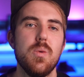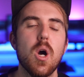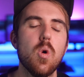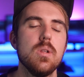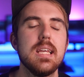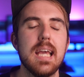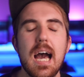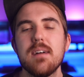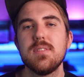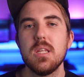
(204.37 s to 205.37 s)
we only
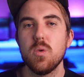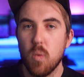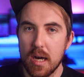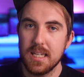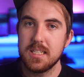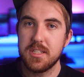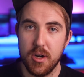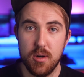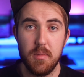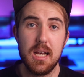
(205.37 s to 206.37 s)
have the 1
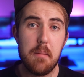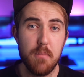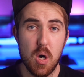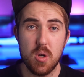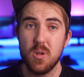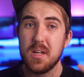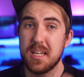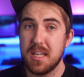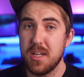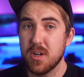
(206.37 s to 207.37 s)
terabyte model
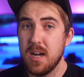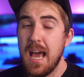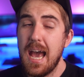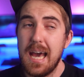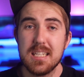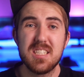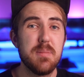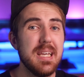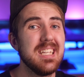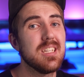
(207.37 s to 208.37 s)
here, and the
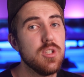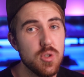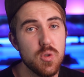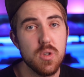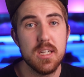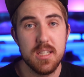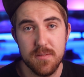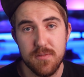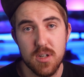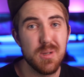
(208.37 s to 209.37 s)
speeds do
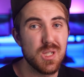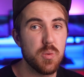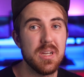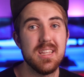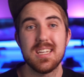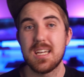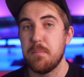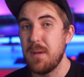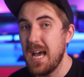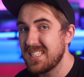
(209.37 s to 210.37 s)
differ between the
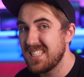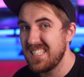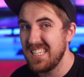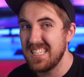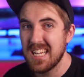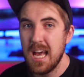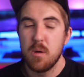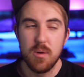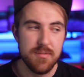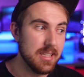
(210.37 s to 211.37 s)
capacities,
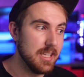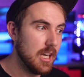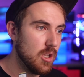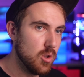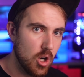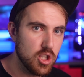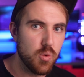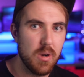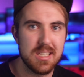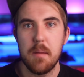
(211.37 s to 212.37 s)
with the larger
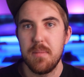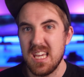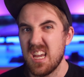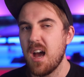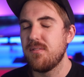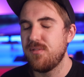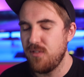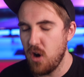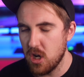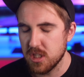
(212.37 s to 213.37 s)
ones being
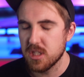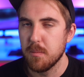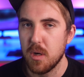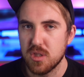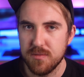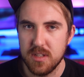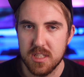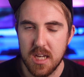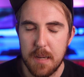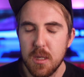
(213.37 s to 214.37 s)
fastest most of the
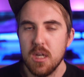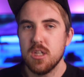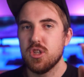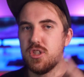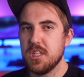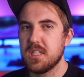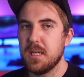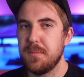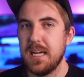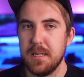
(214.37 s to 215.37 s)
time. So just
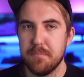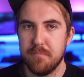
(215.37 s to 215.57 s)
keep that in